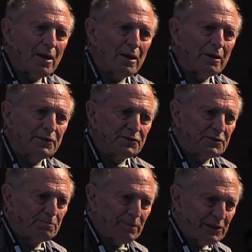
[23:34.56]

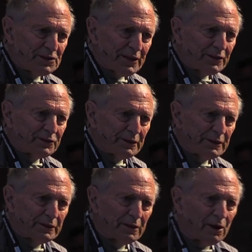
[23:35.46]
His press
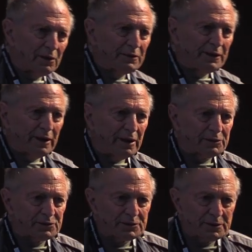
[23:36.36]
secretary, Karel
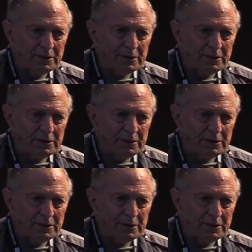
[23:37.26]
Niehaus,